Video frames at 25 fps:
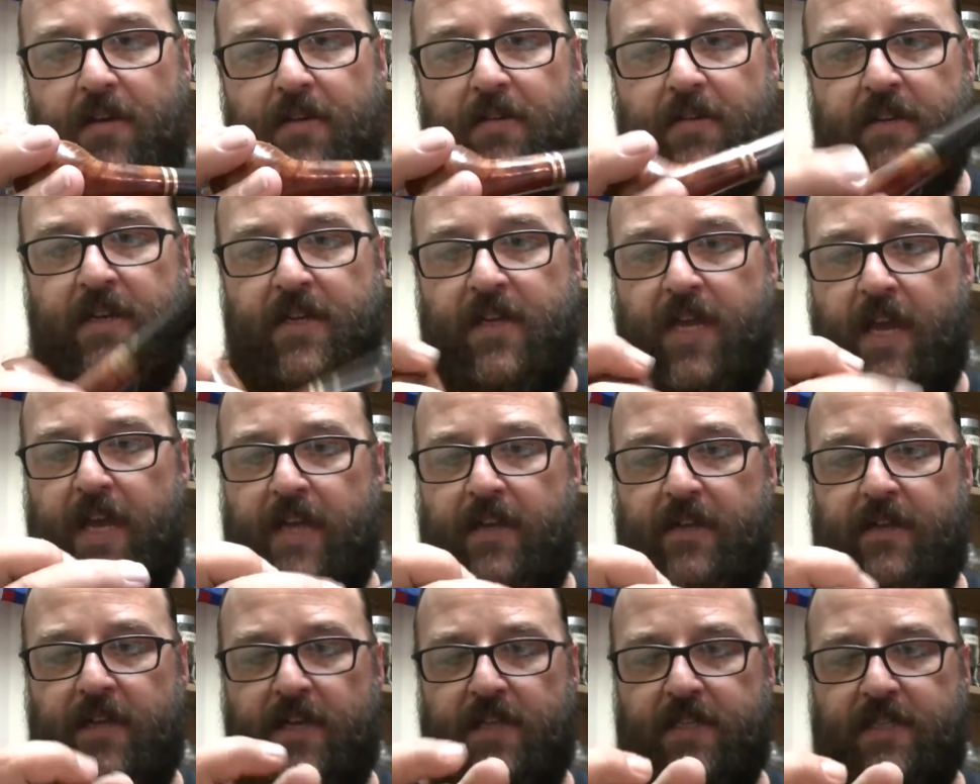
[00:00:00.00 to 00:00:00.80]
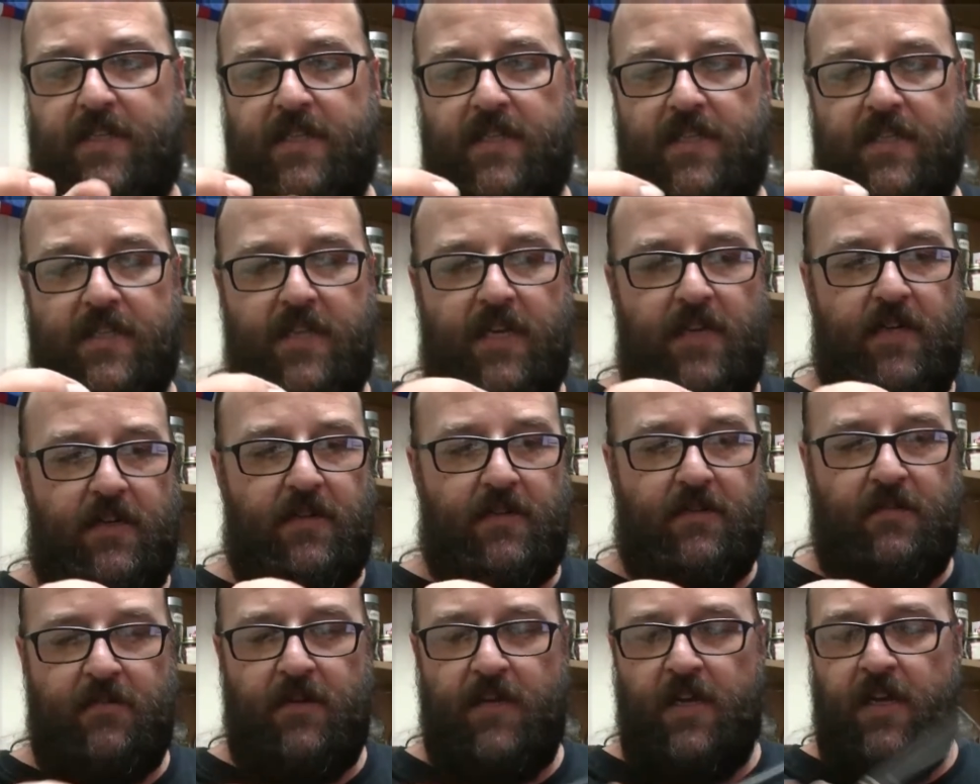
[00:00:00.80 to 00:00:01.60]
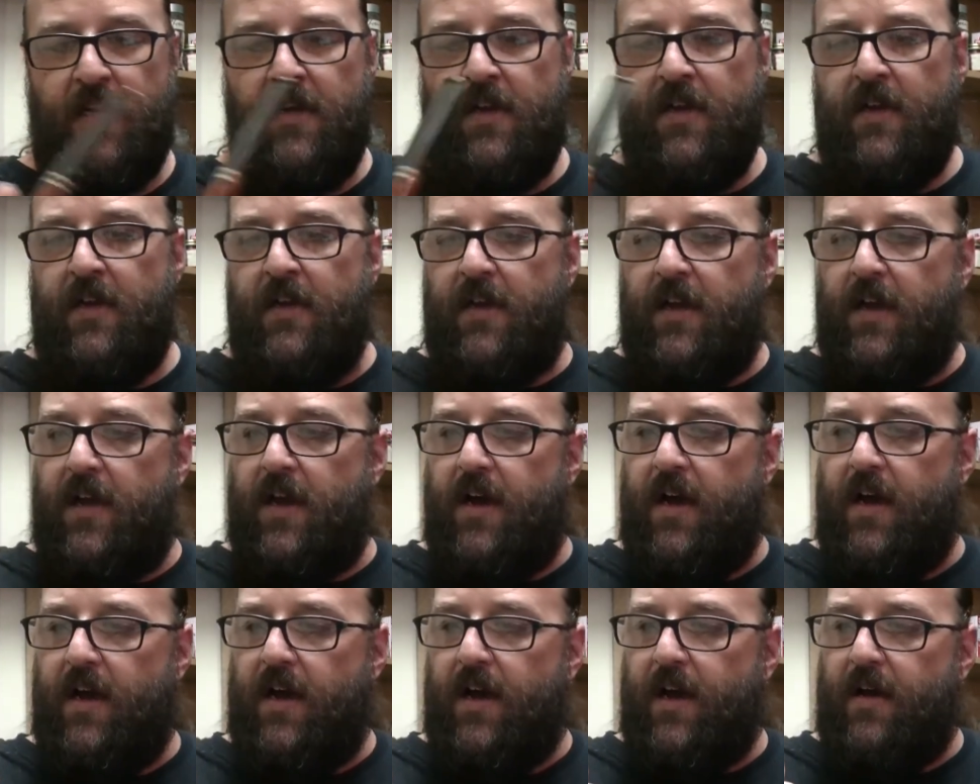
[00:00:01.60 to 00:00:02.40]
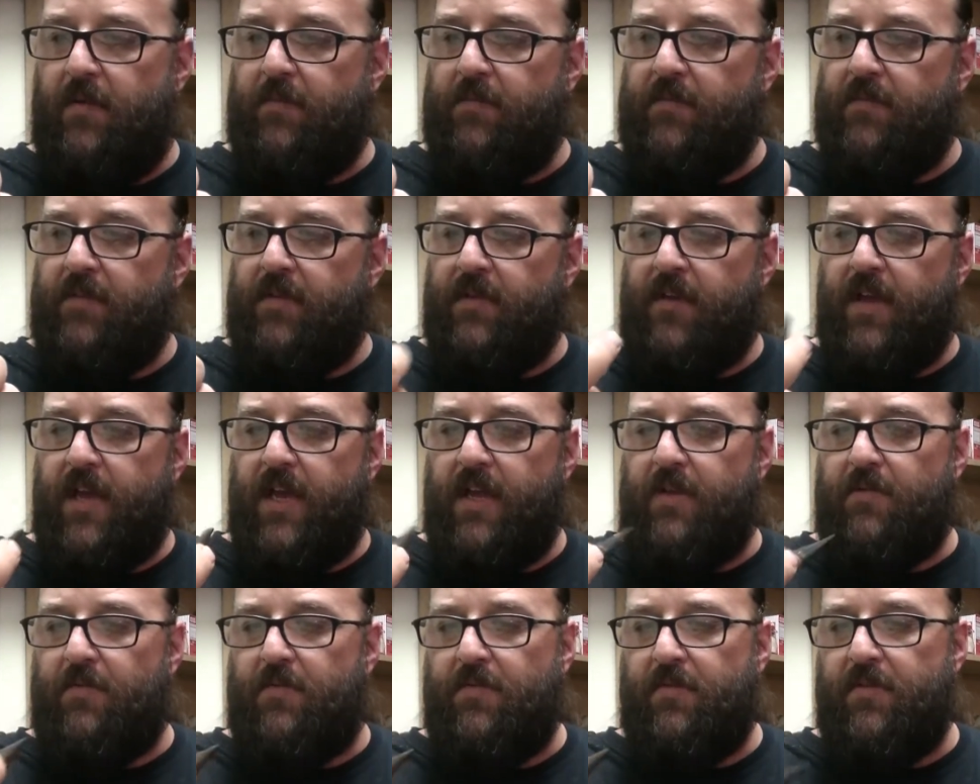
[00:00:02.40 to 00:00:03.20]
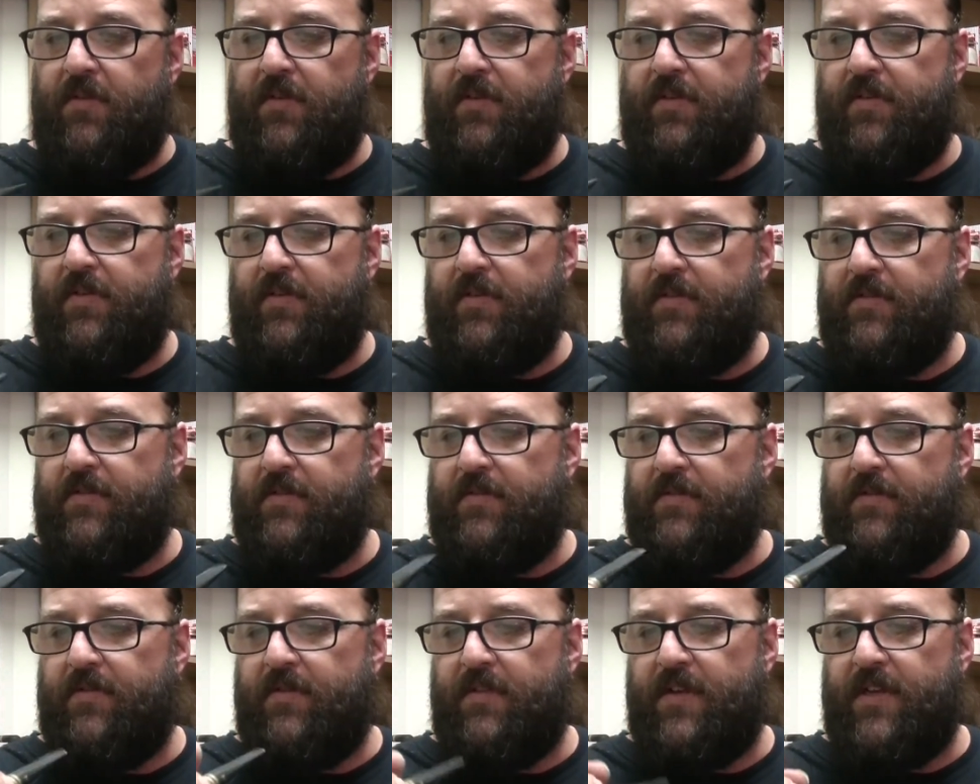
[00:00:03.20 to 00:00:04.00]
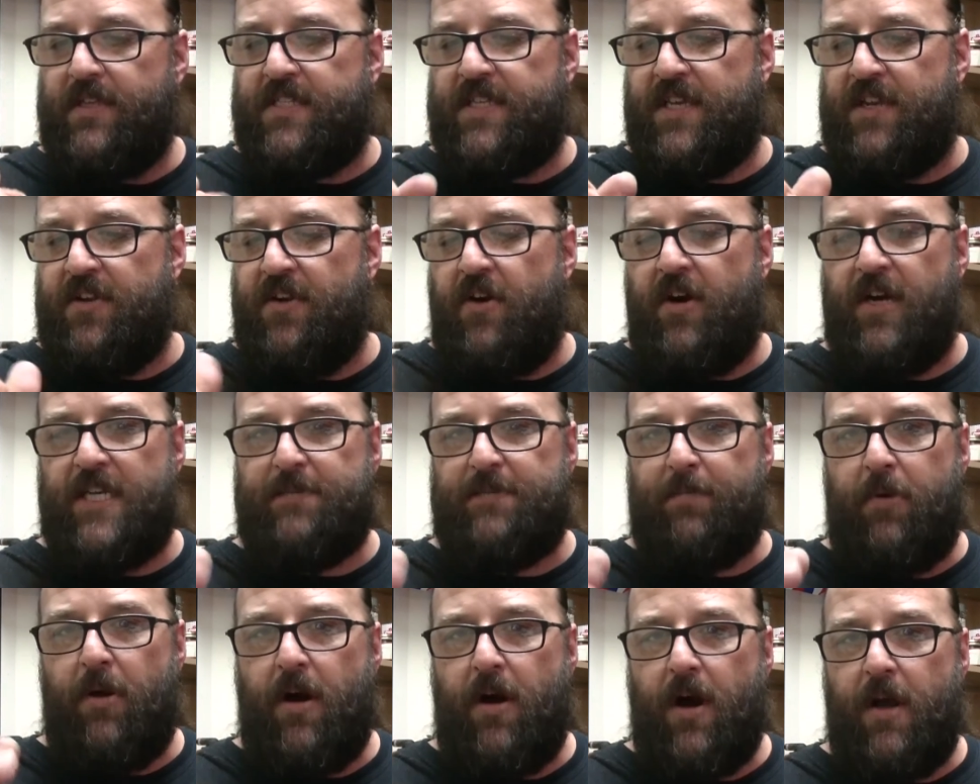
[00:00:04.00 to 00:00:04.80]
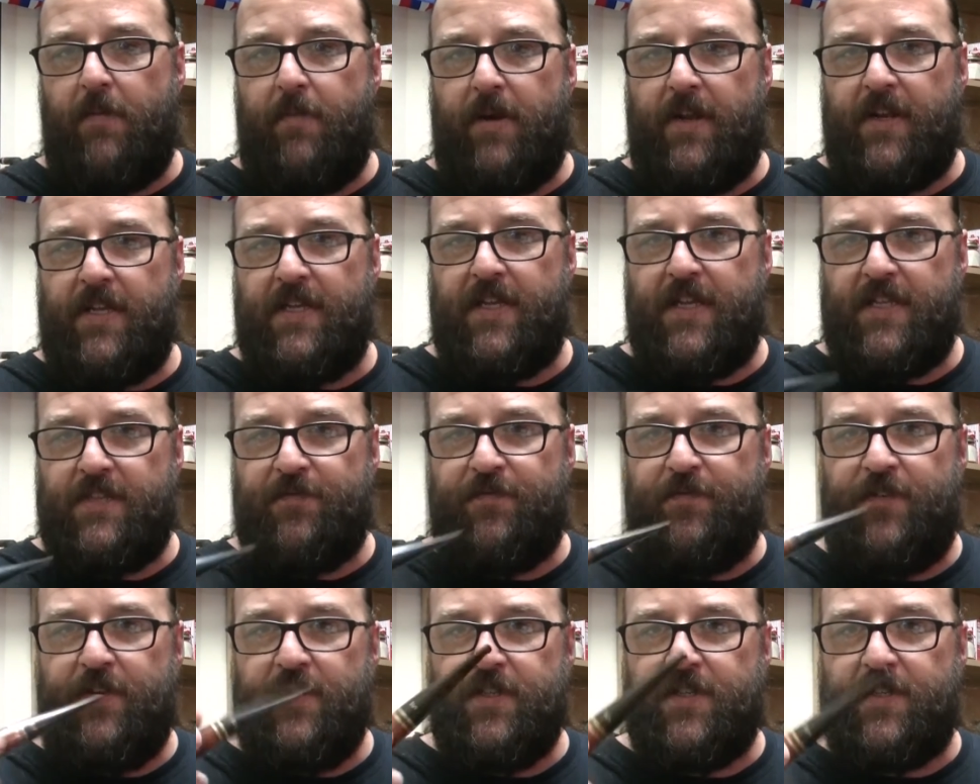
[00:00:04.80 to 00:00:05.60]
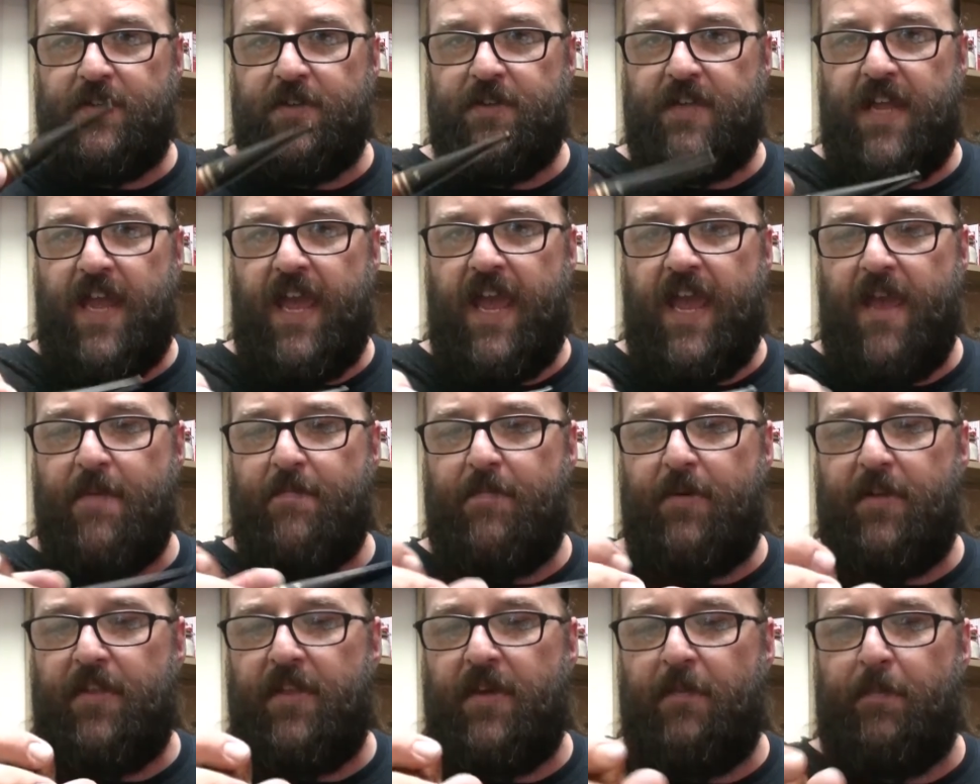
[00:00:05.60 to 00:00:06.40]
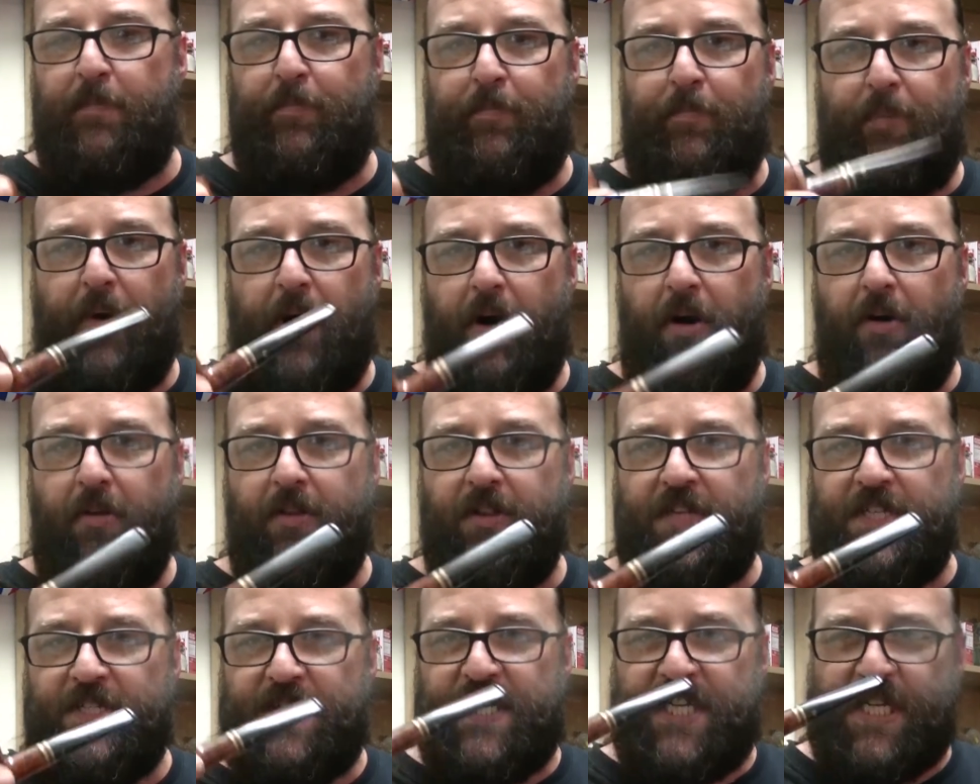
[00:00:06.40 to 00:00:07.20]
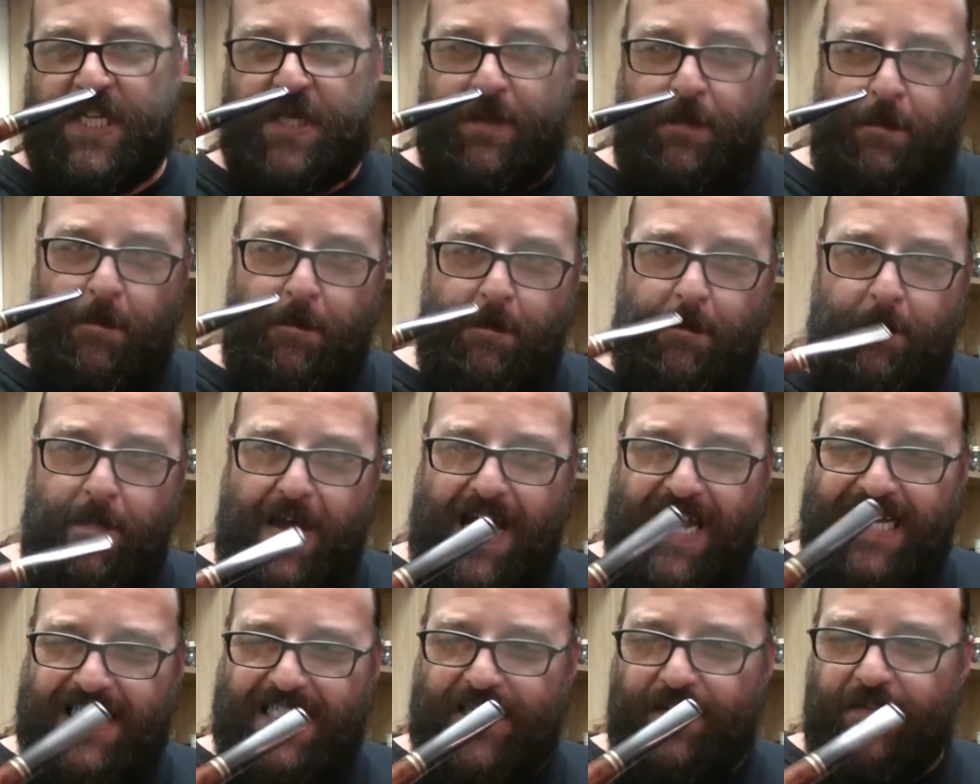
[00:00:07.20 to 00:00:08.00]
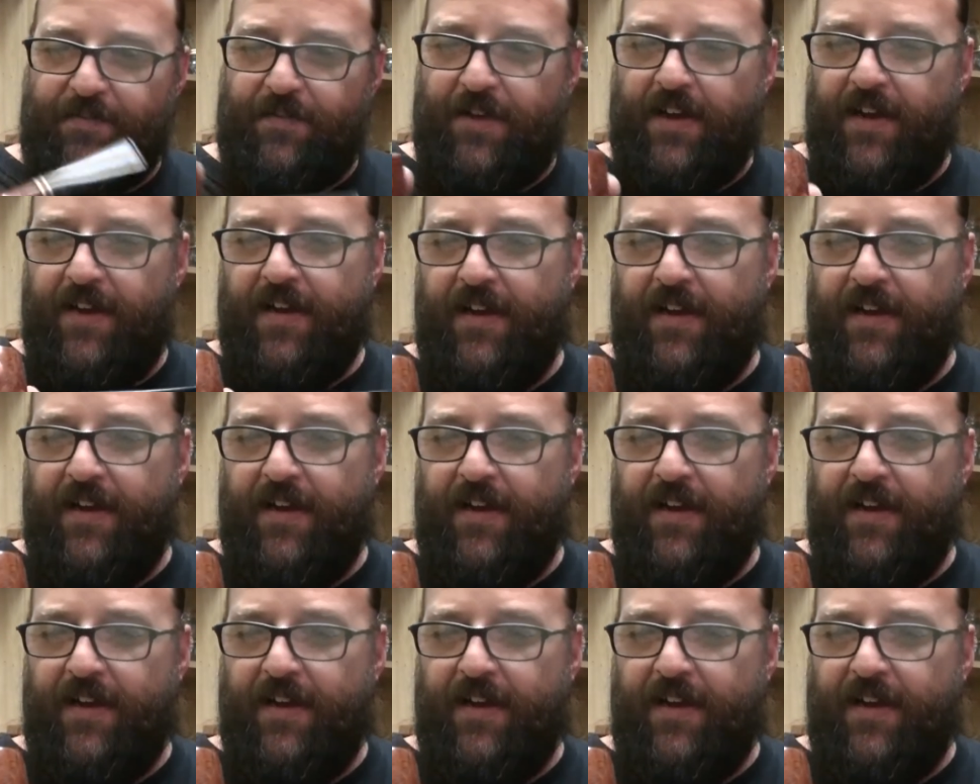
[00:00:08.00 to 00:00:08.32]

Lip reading: Again, dusty as hell. It's a nice pipe and it feels good in the hand, but the bowl is just massive.